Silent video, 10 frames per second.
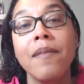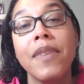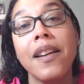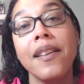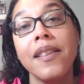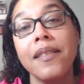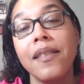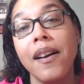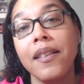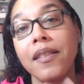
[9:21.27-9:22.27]
because I
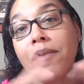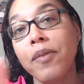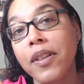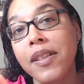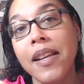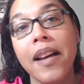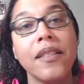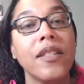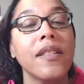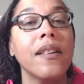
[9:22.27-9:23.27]
talk in sports
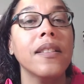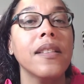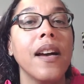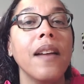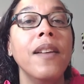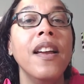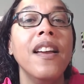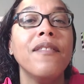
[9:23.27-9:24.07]
analogies all the time,